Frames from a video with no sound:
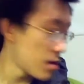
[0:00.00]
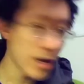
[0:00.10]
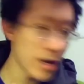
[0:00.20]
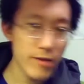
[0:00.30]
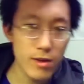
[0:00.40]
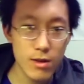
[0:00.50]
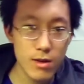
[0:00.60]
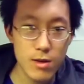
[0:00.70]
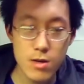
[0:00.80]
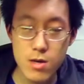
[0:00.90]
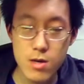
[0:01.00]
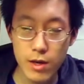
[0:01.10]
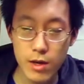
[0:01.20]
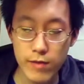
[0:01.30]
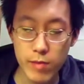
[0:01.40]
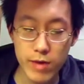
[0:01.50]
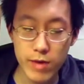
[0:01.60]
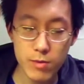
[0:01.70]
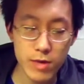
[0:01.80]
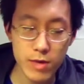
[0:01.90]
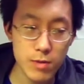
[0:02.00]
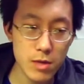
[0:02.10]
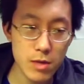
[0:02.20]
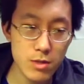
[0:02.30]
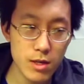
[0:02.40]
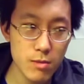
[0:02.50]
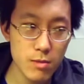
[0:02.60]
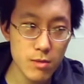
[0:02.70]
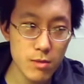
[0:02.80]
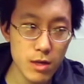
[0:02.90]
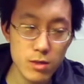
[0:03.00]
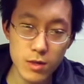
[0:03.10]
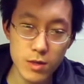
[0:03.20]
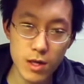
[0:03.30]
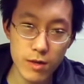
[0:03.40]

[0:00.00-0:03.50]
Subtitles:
I have a microbiome exam next week